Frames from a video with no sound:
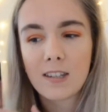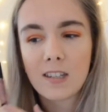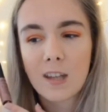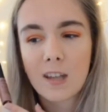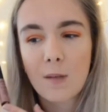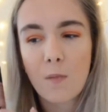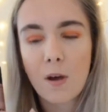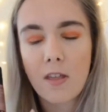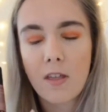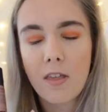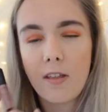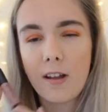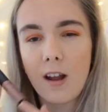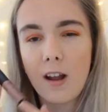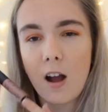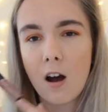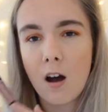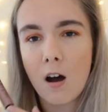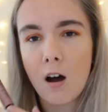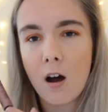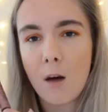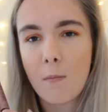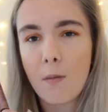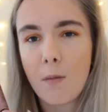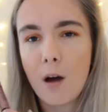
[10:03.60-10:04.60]
somewhere that they
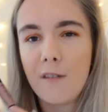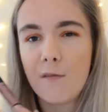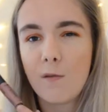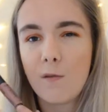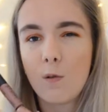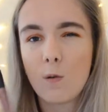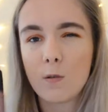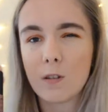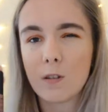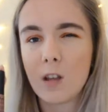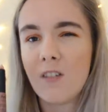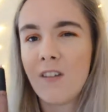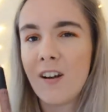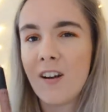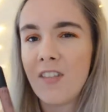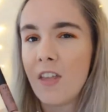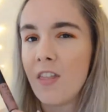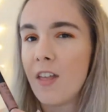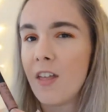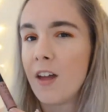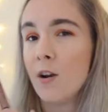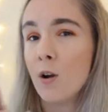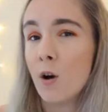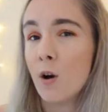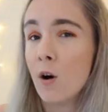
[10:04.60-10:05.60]
are, but I've also read that
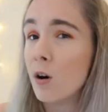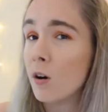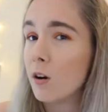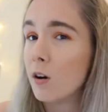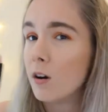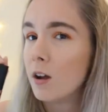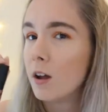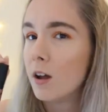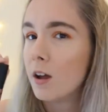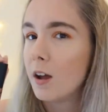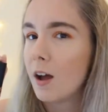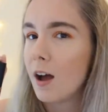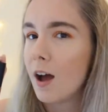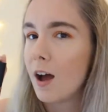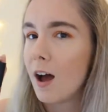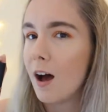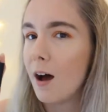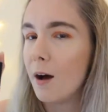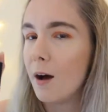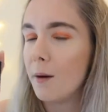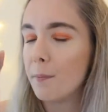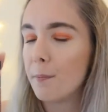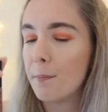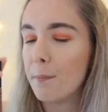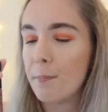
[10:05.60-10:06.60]
they're not.
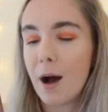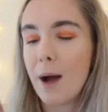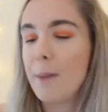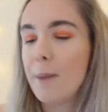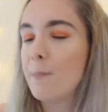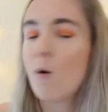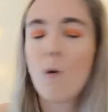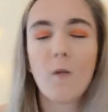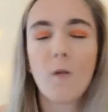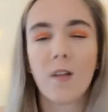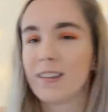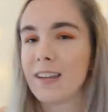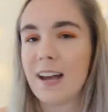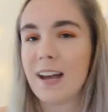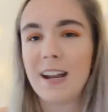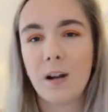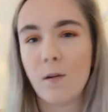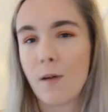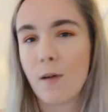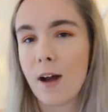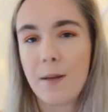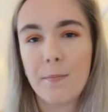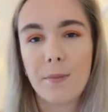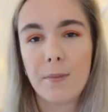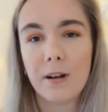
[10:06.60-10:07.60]
But I bought this
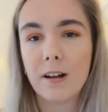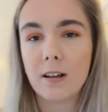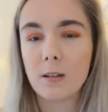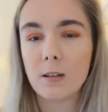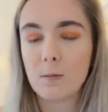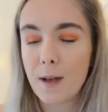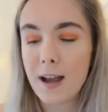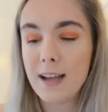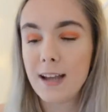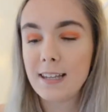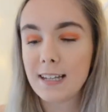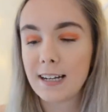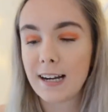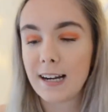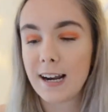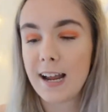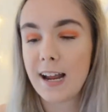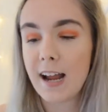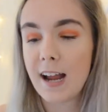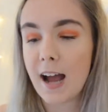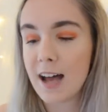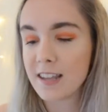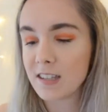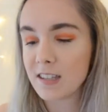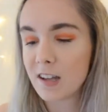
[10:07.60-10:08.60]
anyway because
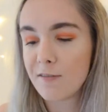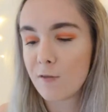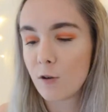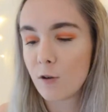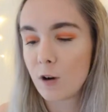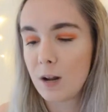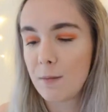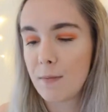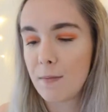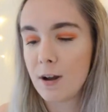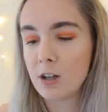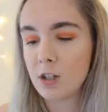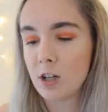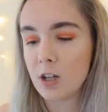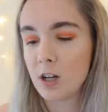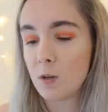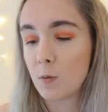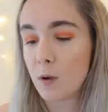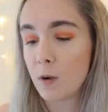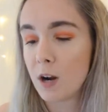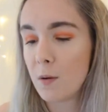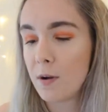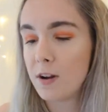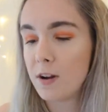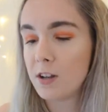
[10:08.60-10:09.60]
basically, as I've already mentioned,
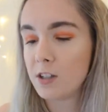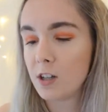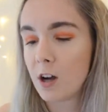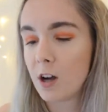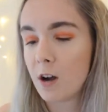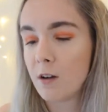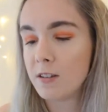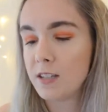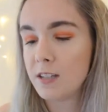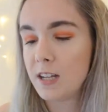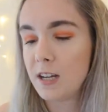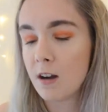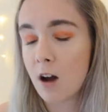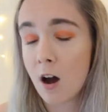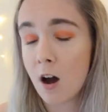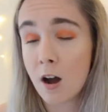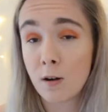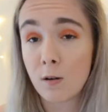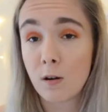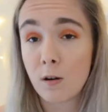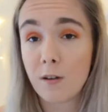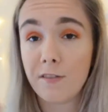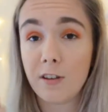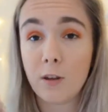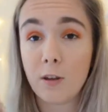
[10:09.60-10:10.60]
when I went to go and see
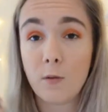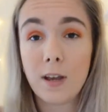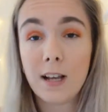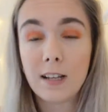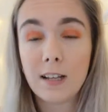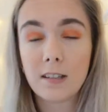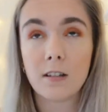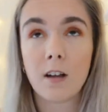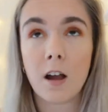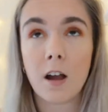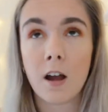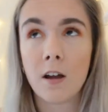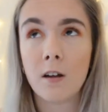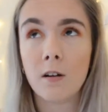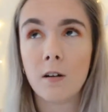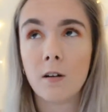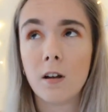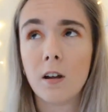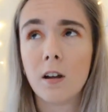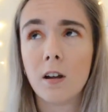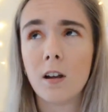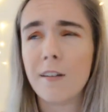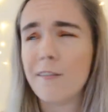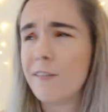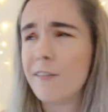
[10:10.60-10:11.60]
Niall a few months ago,
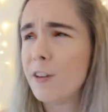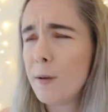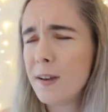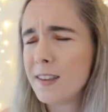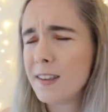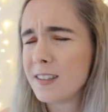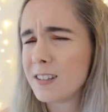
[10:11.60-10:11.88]
we